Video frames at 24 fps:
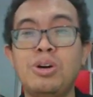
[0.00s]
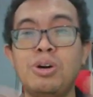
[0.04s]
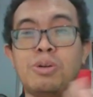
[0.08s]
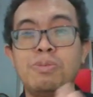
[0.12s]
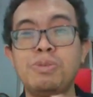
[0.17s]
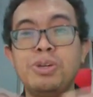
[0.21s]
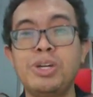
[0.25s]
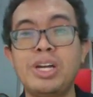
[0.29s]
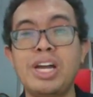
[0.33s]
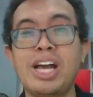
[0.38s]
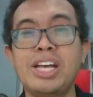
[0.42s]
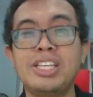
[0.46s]

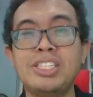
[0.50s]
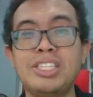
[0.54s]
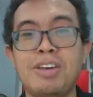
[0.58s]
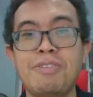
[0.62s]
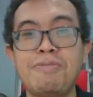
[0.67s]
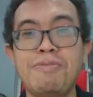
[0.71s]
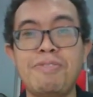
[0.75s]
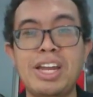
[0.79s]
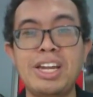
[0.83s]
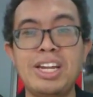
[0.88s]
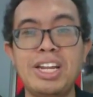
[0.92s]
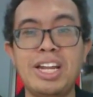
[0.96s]
Hope you guys
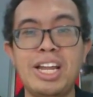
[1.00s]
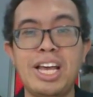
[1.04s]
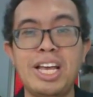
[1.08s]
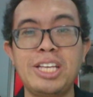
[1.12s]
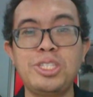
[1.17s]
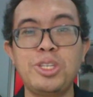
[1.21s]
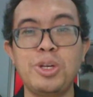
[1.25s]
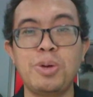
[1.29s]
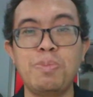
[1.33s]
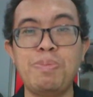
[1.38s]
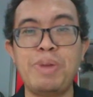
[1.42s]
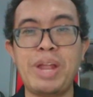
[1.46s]
have
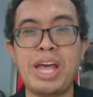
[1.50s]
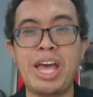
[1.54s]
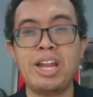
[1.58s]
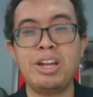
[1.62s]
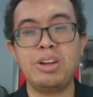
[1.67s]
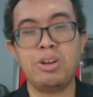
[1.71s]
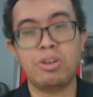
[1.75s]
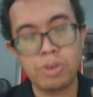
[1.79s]
finalized your plan.